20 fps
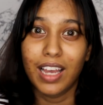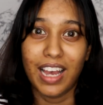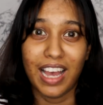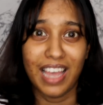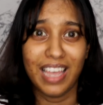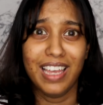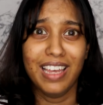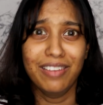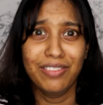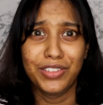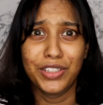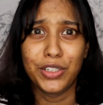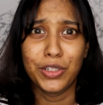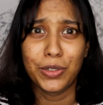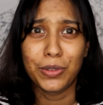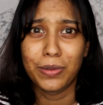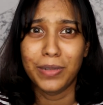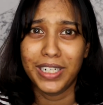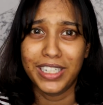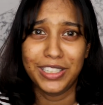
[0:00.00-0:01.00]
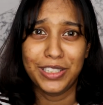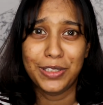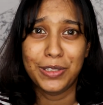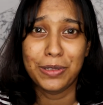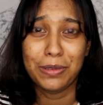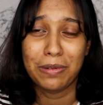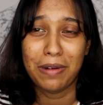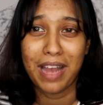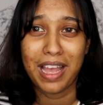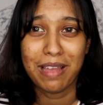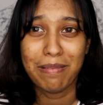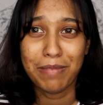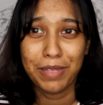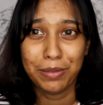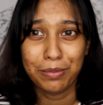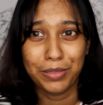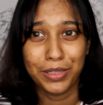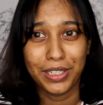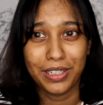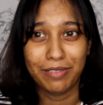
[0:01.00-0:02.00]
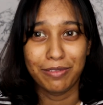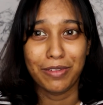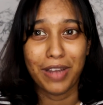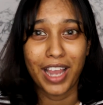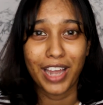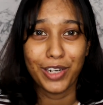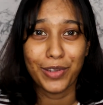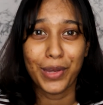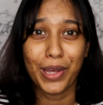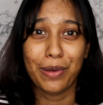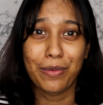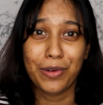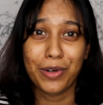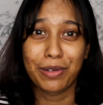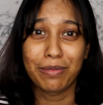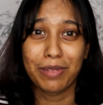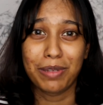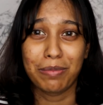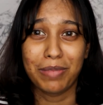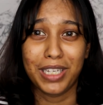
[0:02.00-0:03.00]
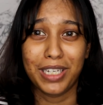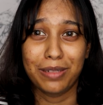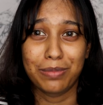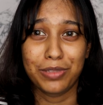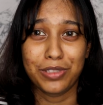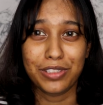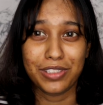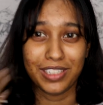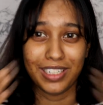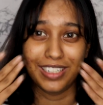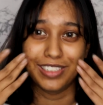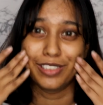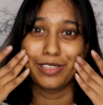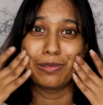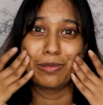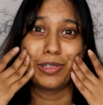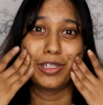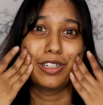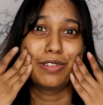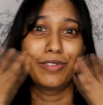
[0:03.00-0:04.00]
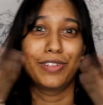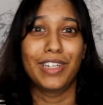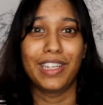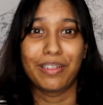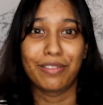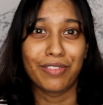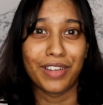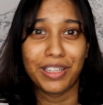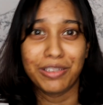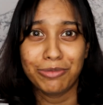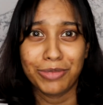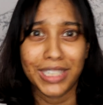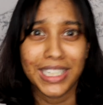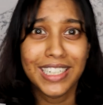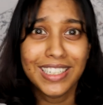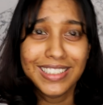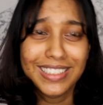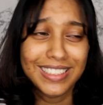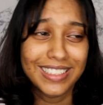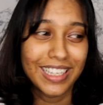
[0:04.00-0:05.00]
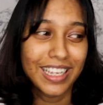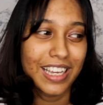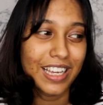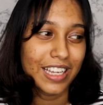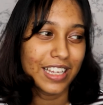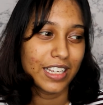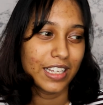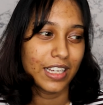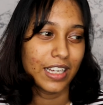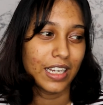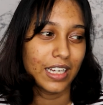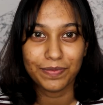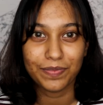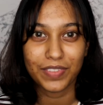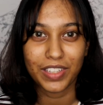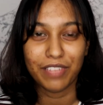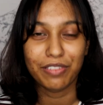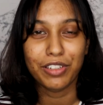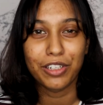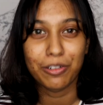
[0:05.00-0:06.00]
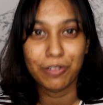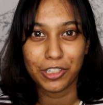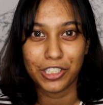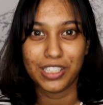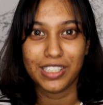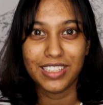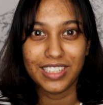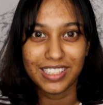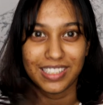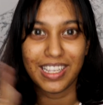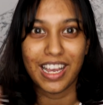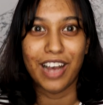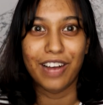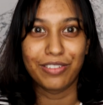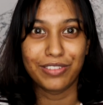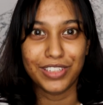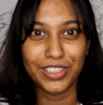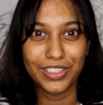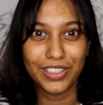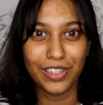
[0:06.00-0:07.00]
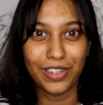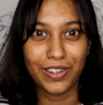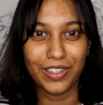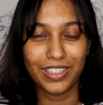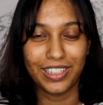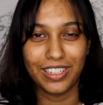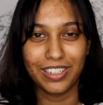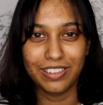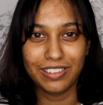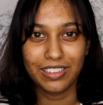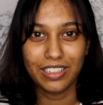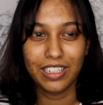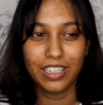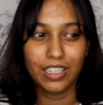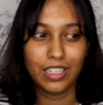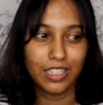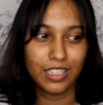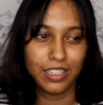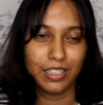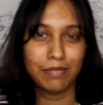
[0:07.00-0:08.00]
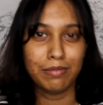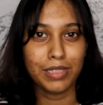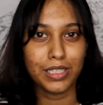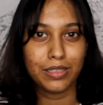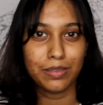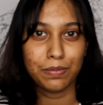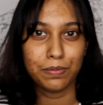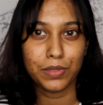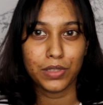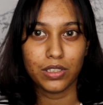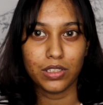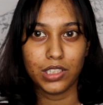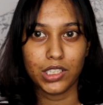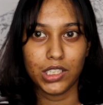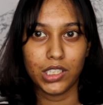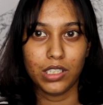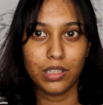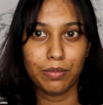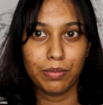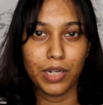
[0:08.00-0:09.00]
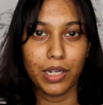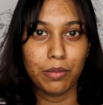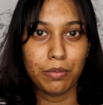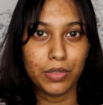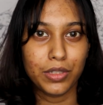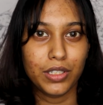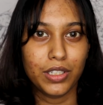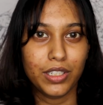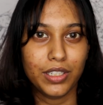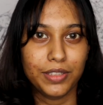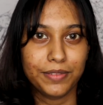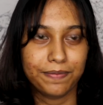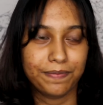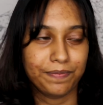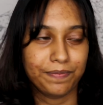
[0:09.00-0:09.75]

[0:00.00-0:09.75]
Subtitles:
I have nowhere to go. Why do I want my makeup to stay? I just want it for like 5 minutes. If you're watching this after the lockdown, please put primer